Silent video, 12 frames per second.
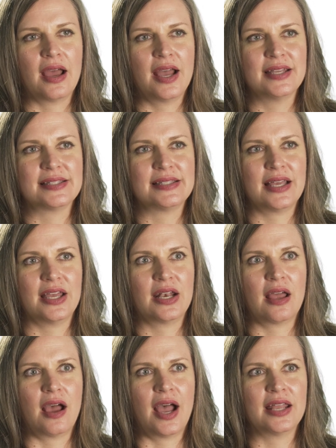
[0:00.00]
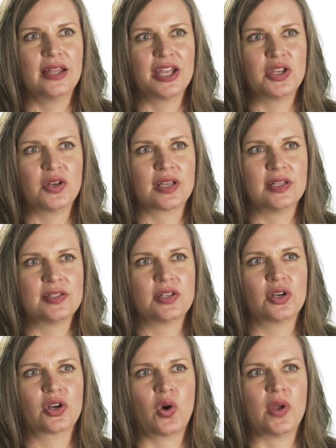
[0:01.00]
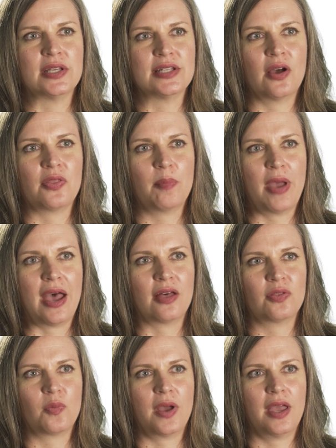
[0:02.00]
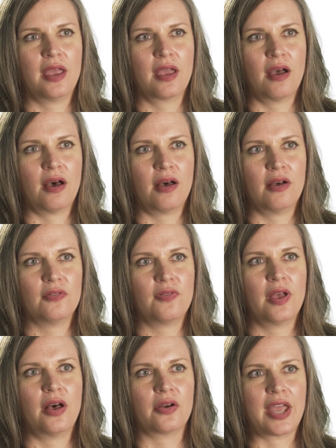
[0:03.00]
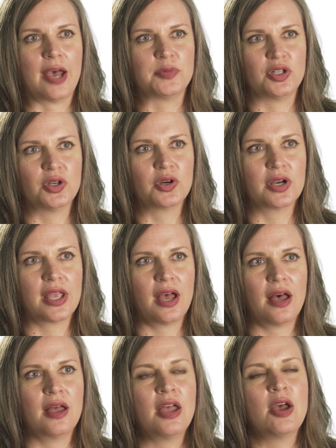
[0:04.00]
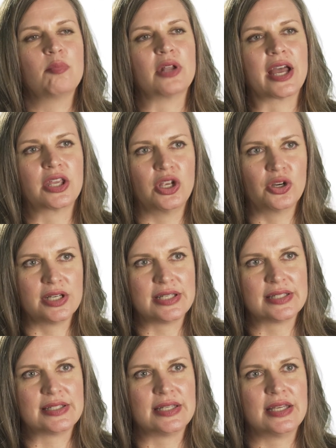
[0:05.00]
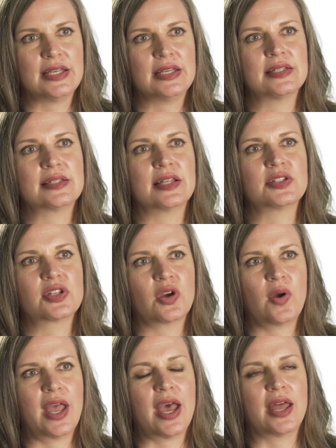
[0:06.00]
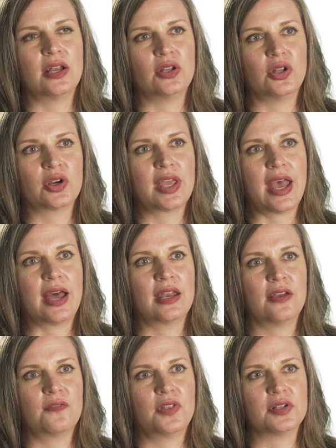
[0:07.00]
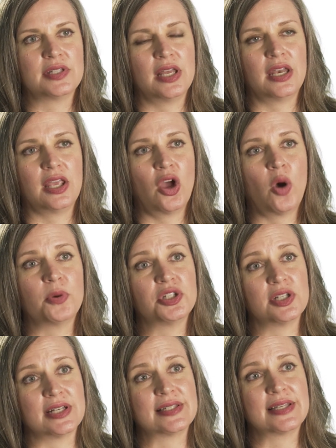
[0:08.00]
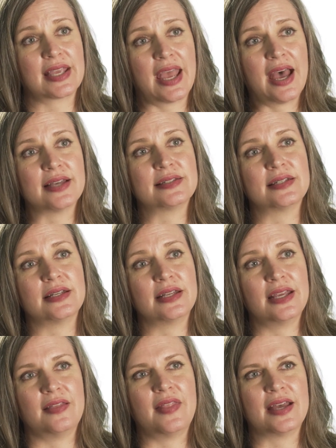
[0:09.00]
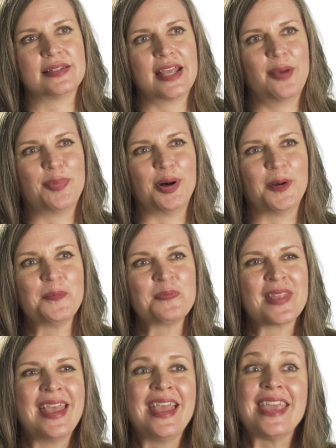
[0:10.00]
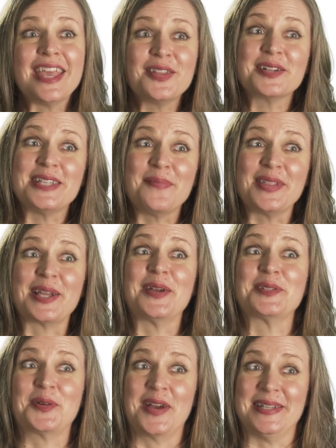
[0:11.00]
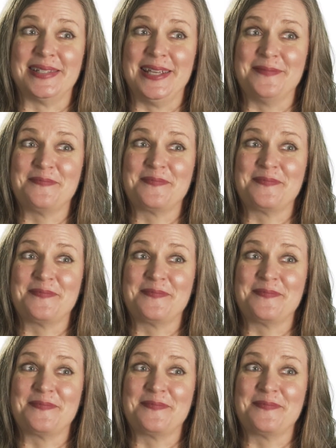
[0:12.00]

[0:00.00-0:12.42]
I said, I'd like you to consider going down the pathway of alkaptonuria, black urine disease. Let's go ahead and look at if there's any homogentisic acid in that sample. He looked at me like I was crazy.